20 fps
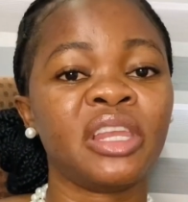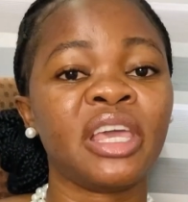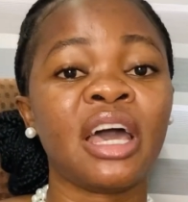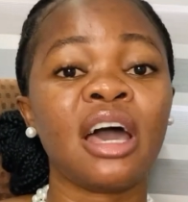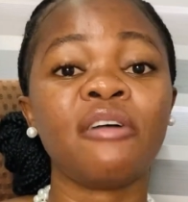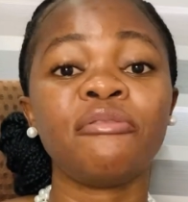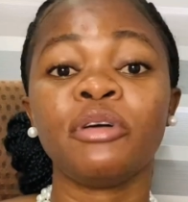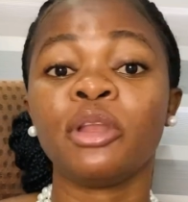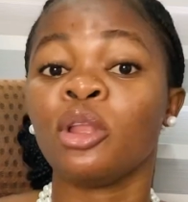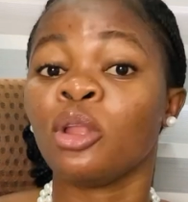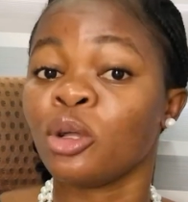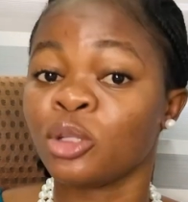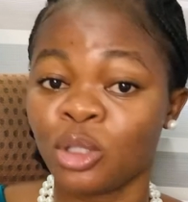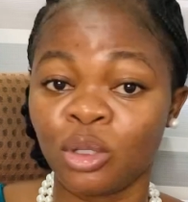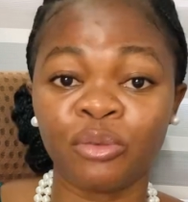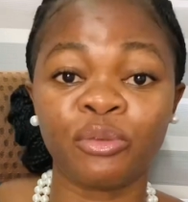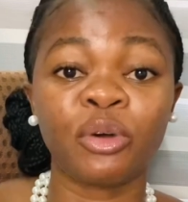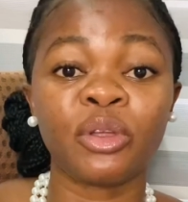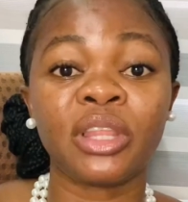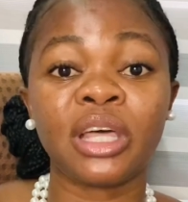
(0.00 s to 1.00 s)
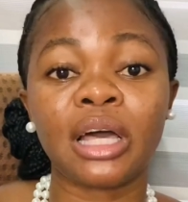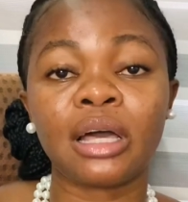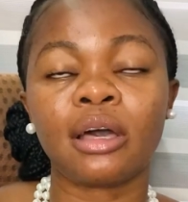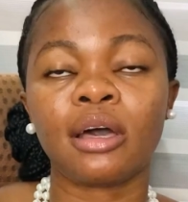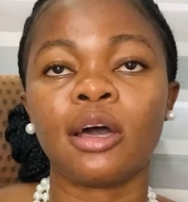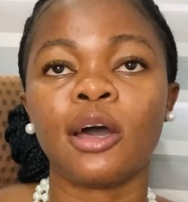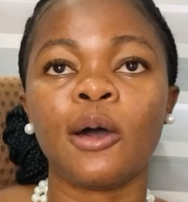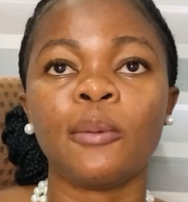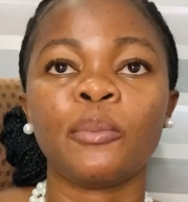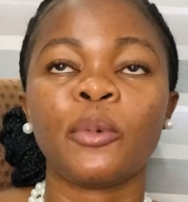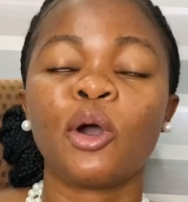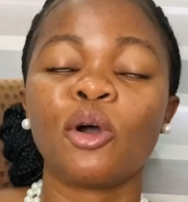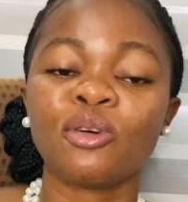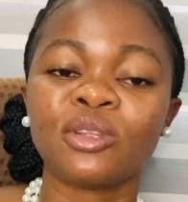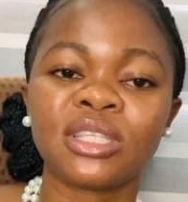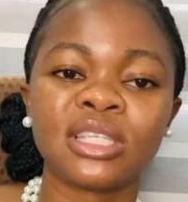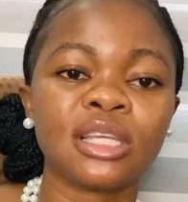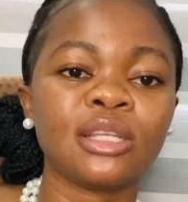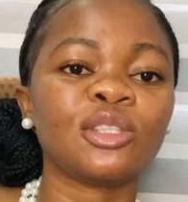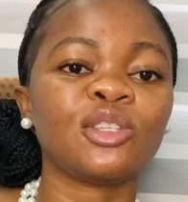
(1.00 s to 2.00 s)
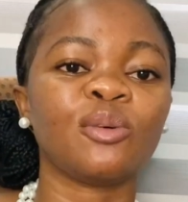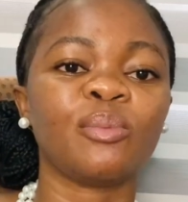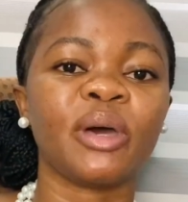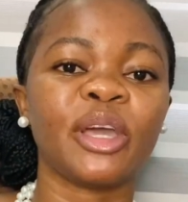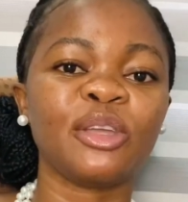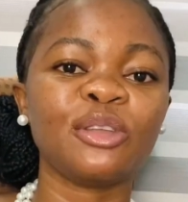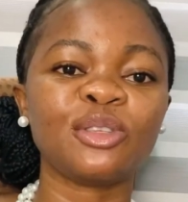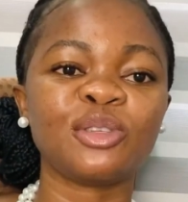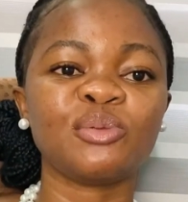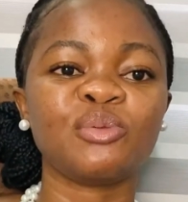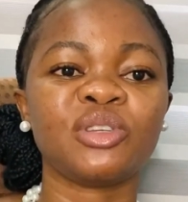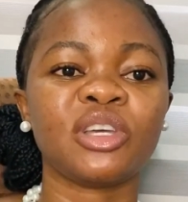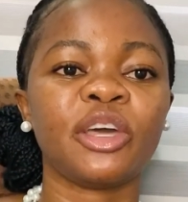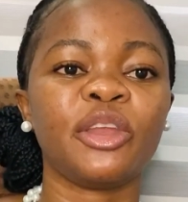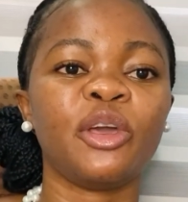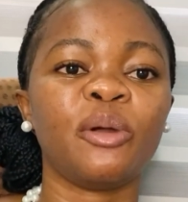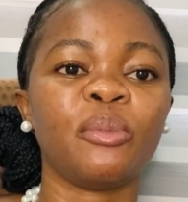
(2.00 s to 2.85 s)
I have a lot of other content on my YouTube channel,